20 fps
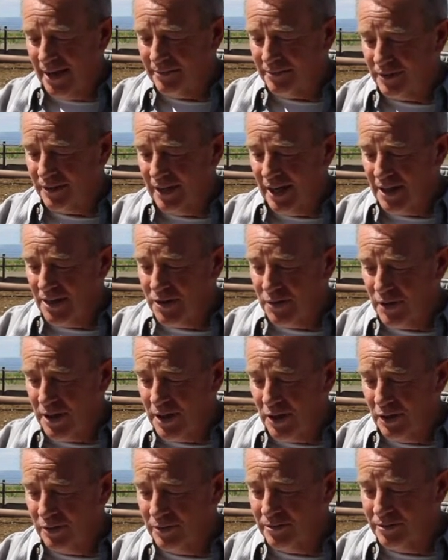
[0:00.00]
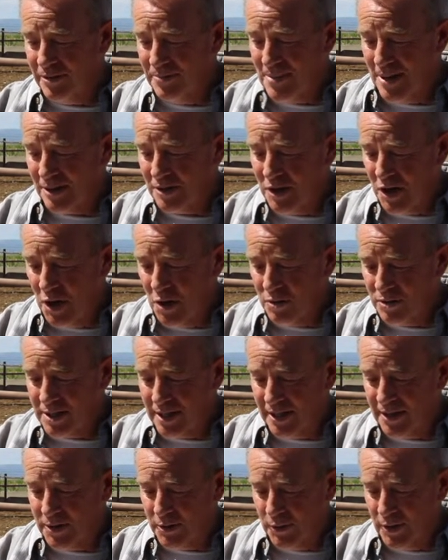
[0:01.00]
heifer, a three-year-old female goat,
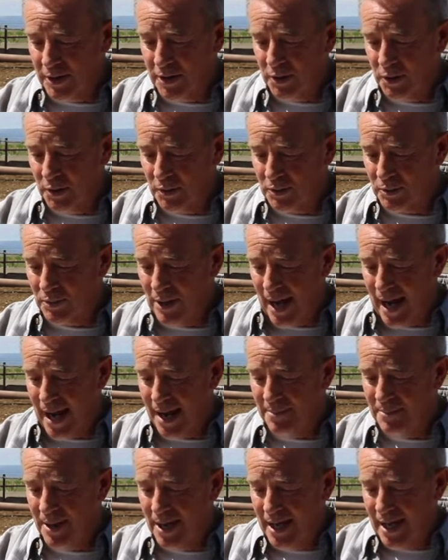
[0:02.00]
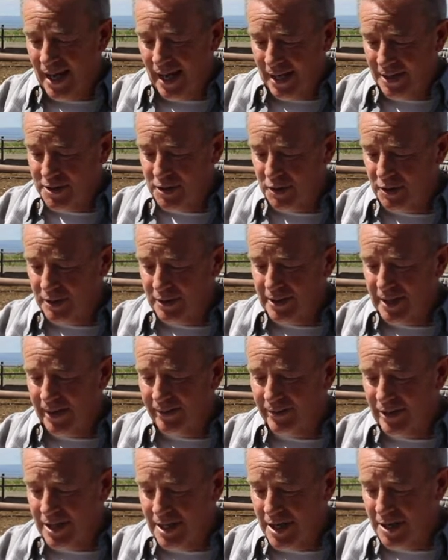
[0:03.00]
a three-year-old ram, a turtle
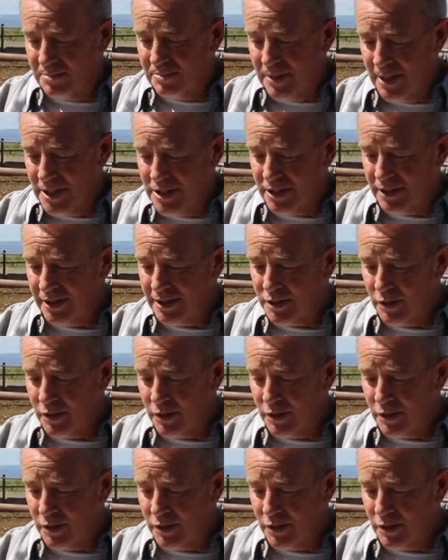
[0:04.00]
dove, and a young pigeon.